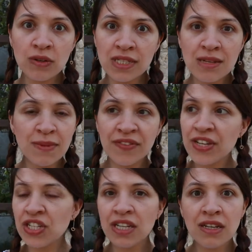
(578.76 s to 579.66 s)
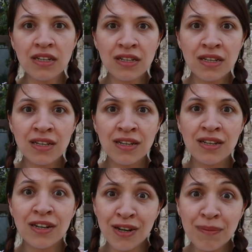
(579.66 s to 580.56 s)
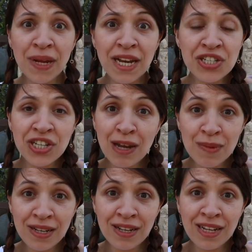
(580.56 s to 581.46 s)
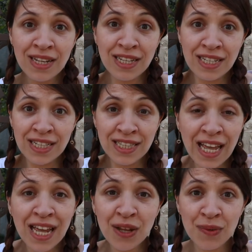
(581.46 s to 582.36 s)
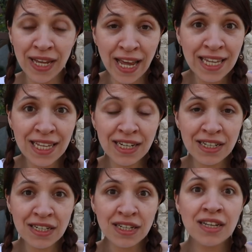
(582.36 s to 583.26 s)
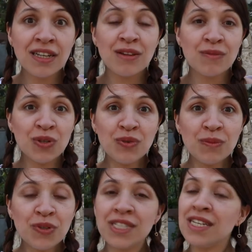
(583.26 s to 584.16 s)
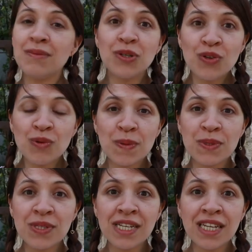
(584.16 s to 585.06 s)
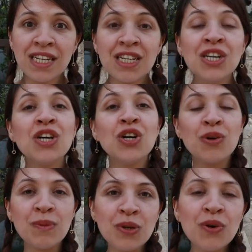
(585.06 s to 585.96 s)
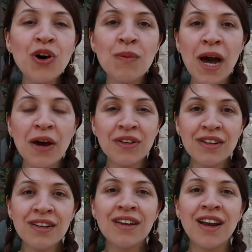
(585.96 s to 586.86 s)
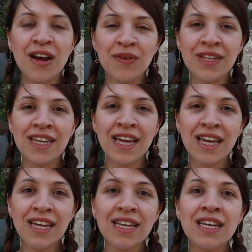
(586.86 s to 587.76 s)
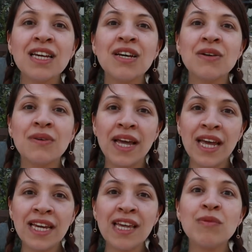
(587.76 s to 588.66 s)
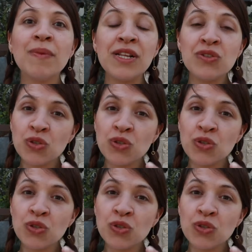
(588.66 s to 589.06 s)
Betty were amazed. The Lord was interfering and changing. So they were very happy and they went with them to their place and so